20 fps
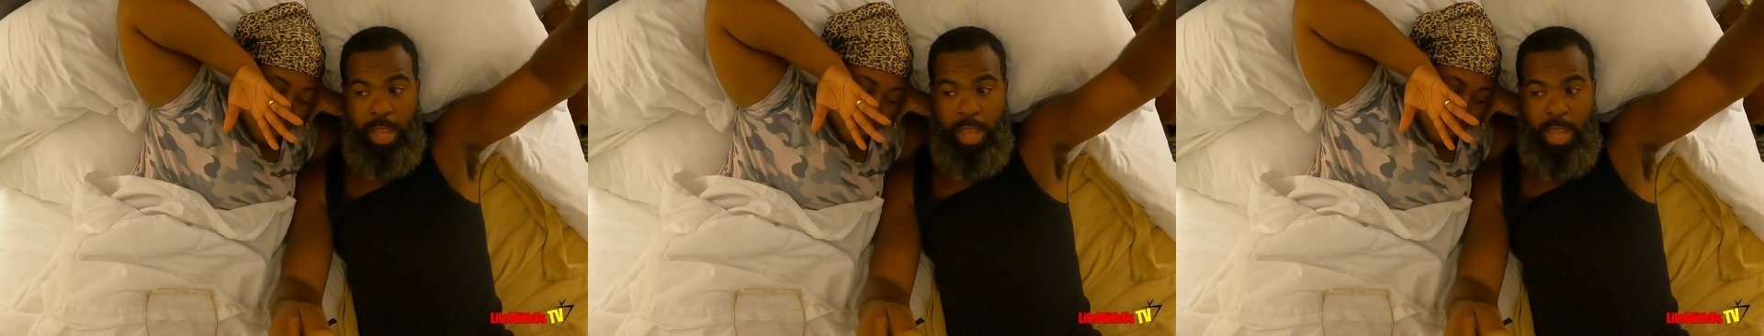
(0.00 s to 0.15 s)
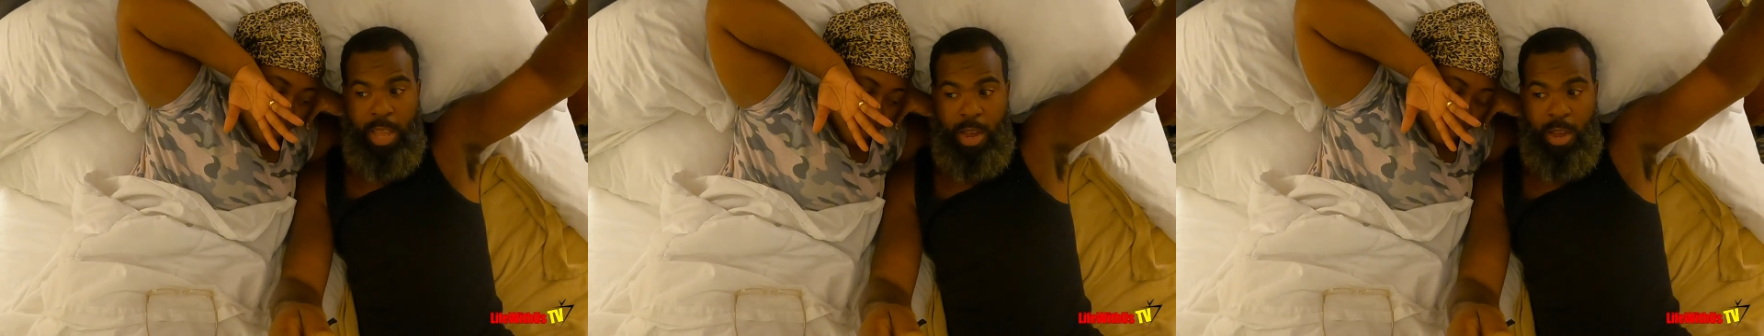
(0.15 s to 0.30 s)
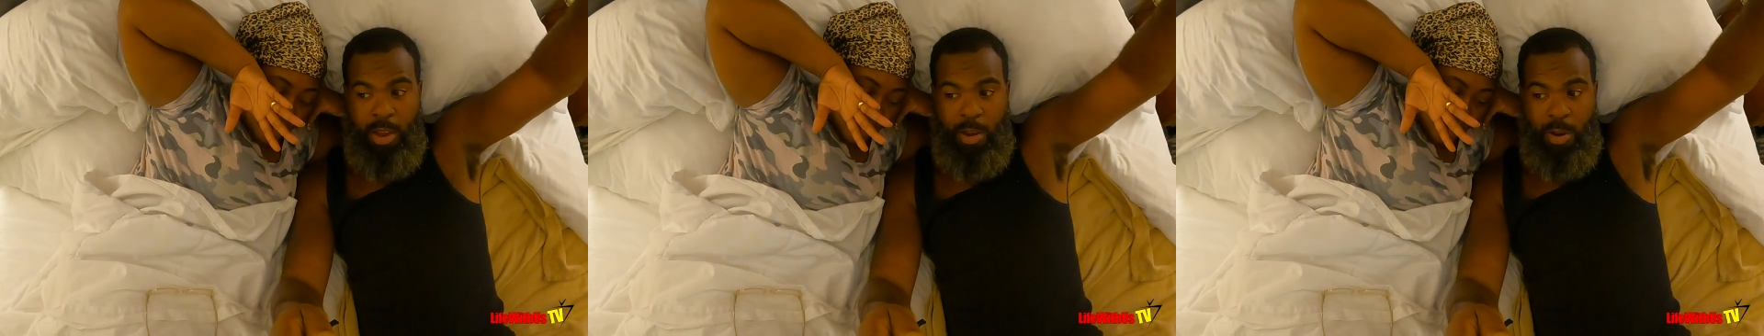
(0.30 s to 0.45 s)

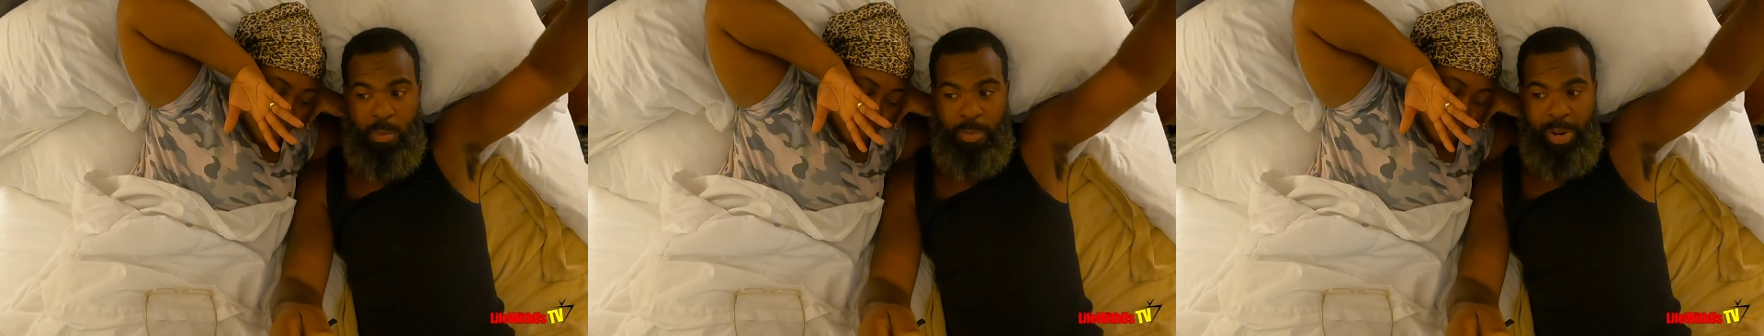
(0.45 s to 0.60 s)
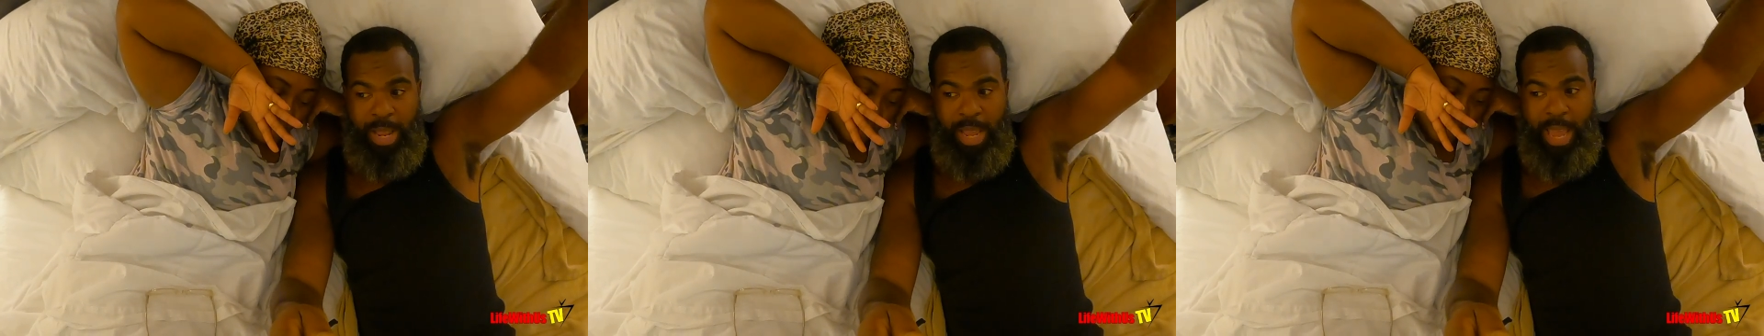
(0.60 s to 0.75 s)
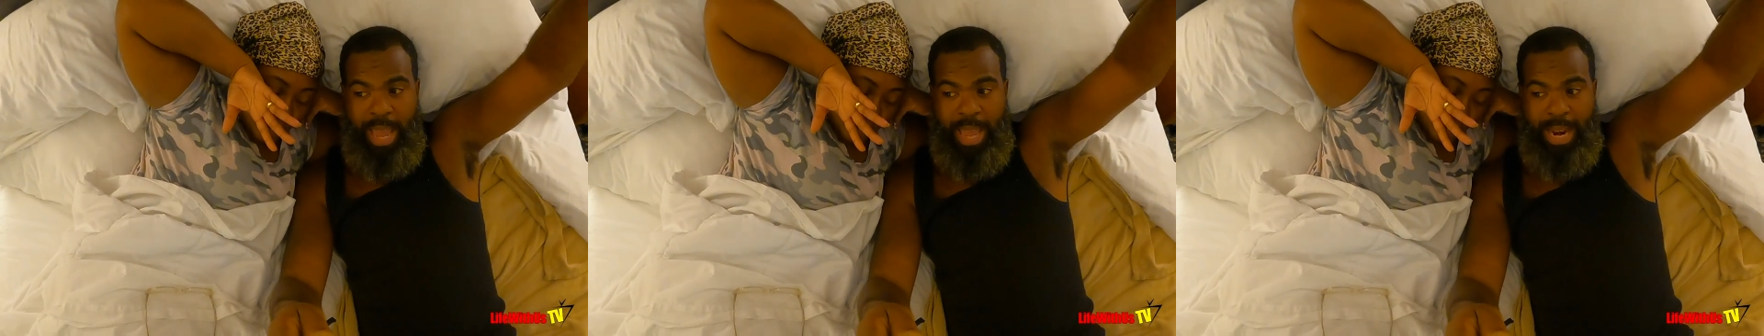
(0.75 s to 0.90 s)

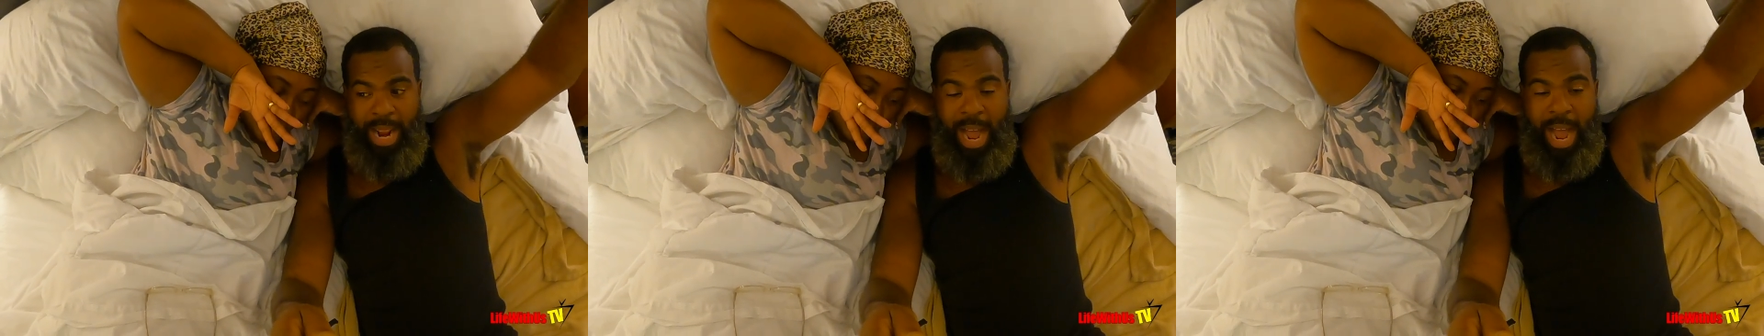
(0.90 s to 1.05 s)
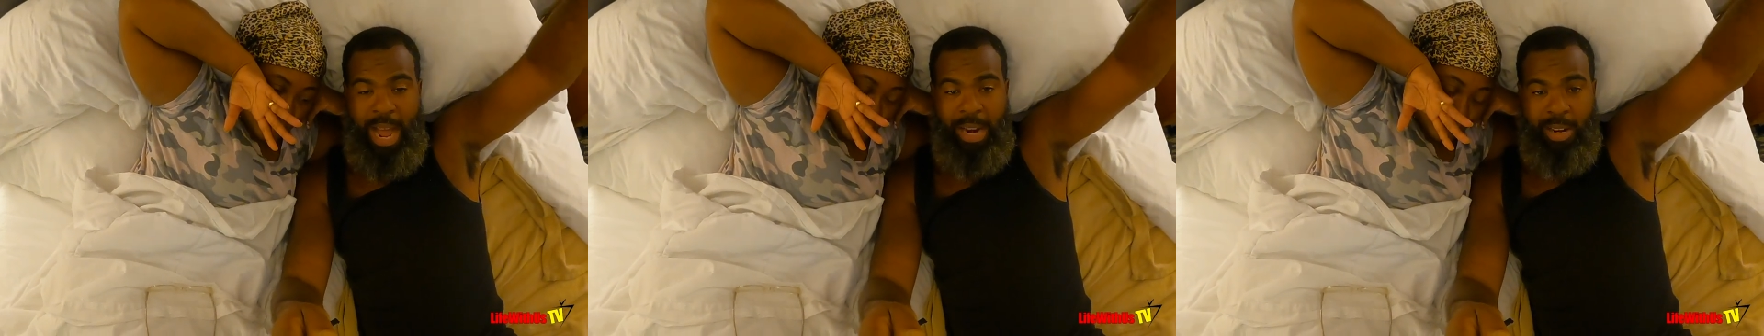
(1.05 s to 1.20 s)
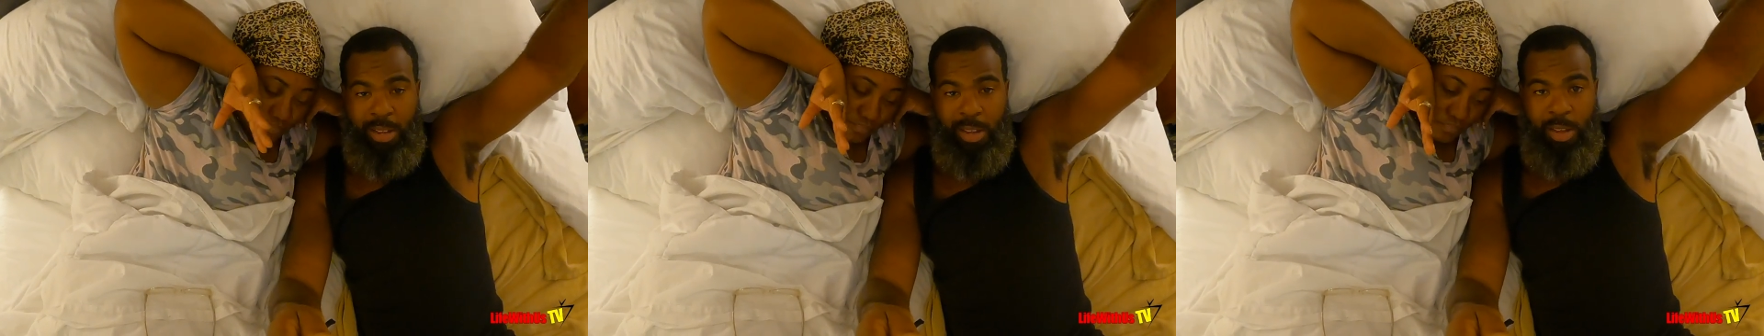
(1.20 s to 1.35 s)
They had
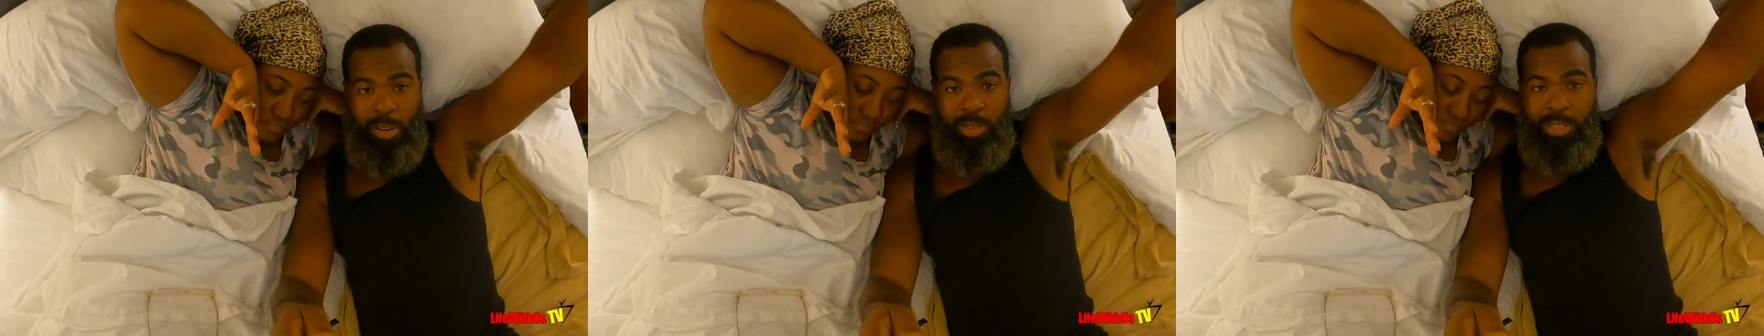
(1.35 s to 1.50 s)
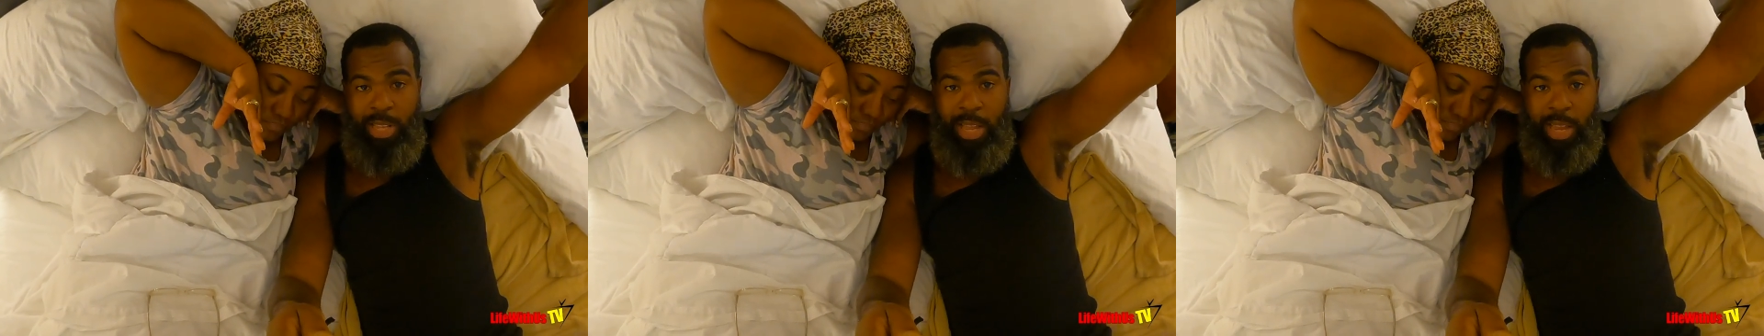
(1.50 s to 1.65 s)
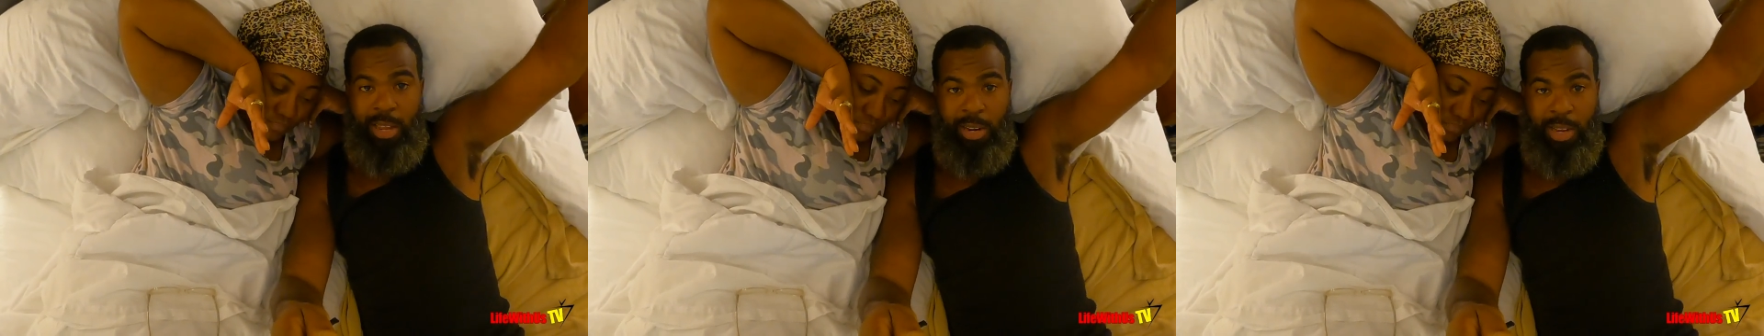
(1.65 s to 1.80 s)
hot
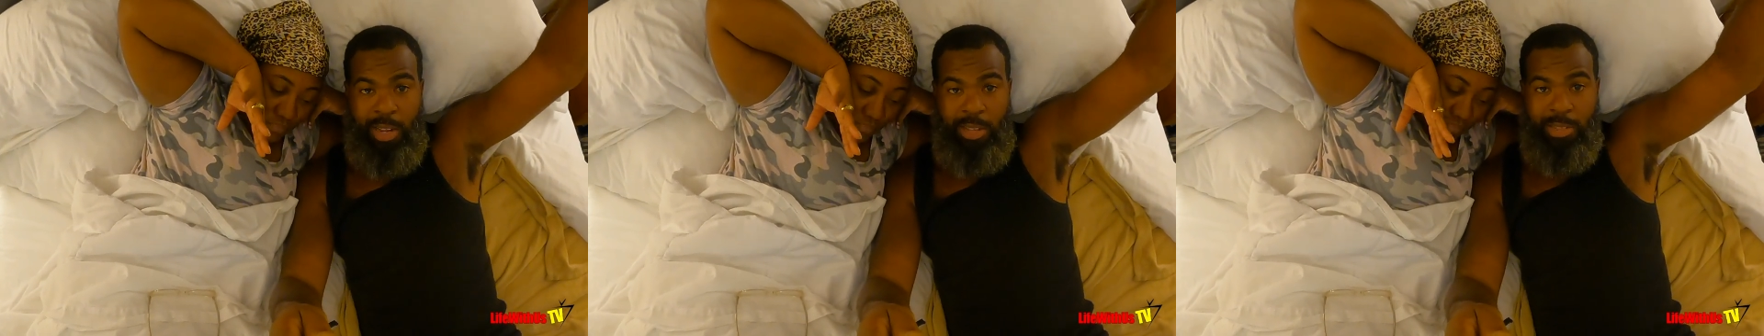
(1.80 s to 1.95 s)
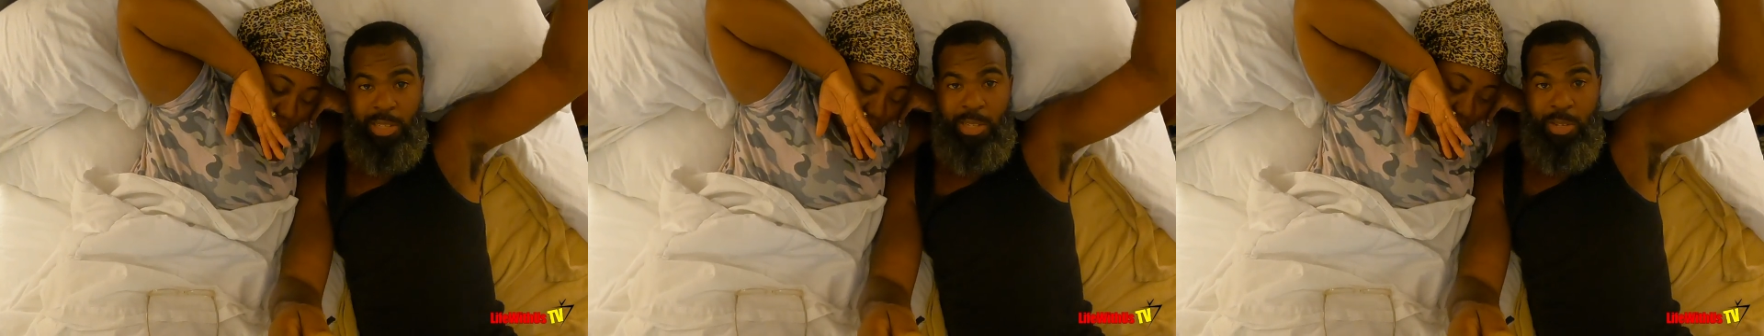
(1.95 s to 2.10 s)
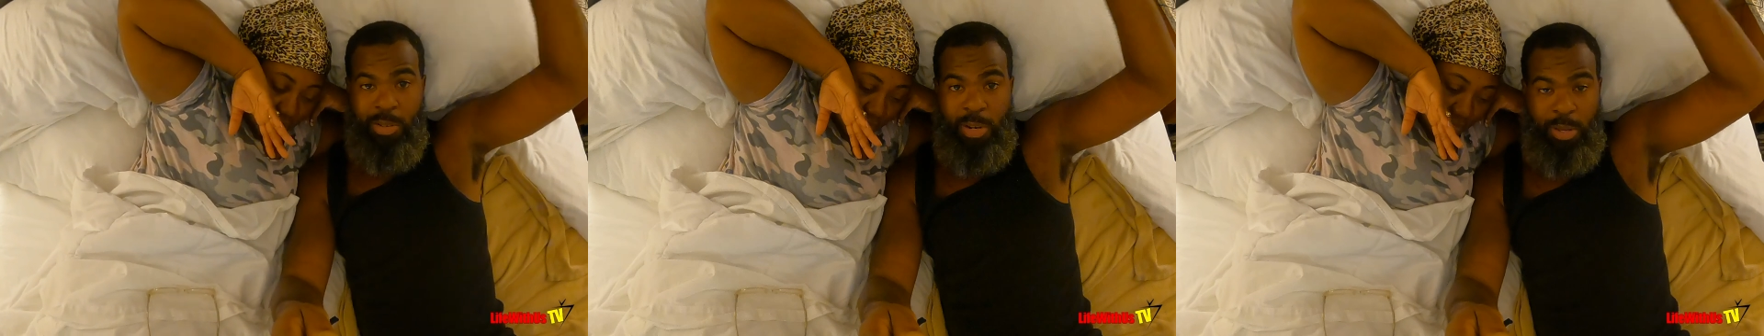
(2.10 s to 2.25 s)
dogs down
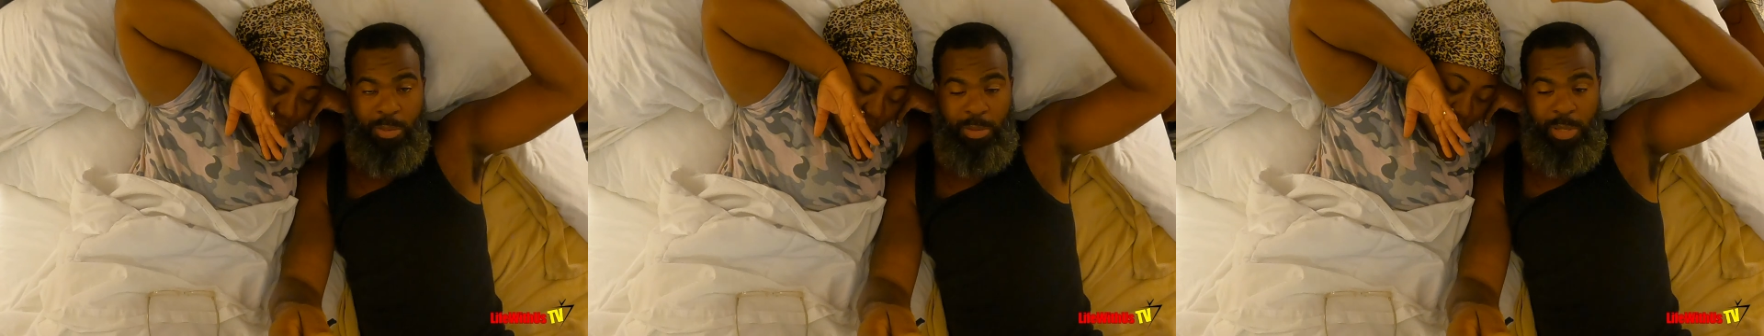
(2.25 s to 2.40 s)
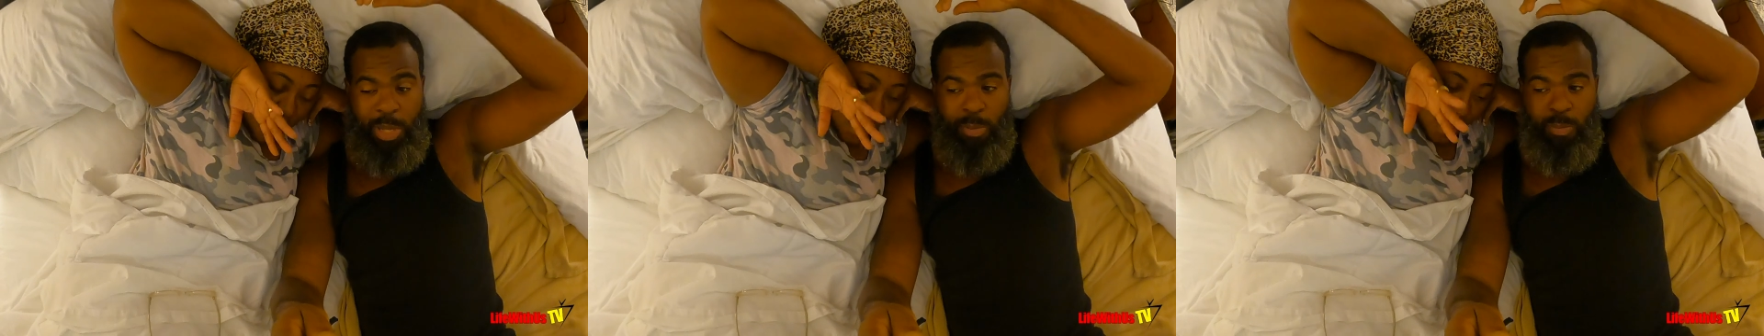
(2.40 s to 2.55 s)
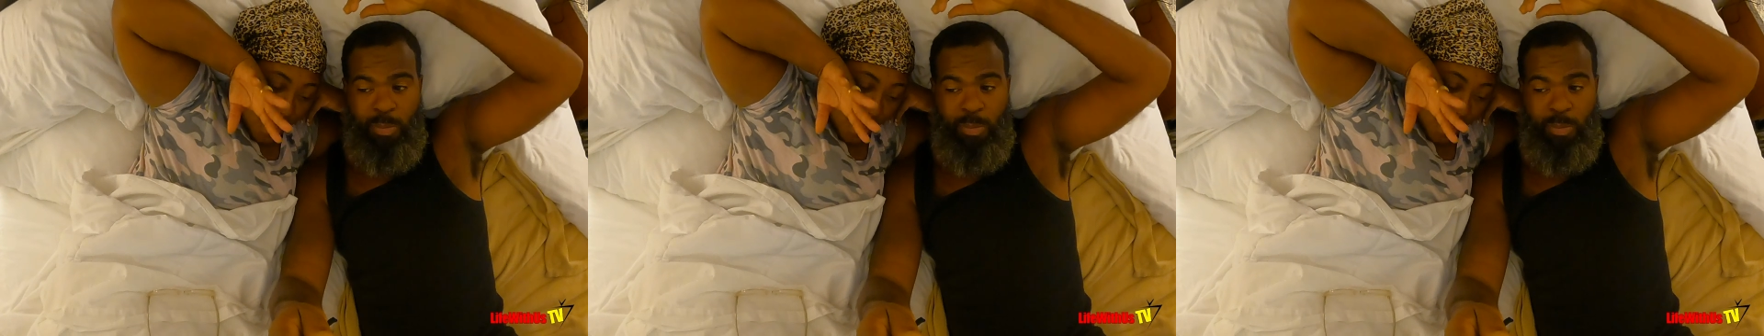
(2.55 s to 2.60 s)
there too. They was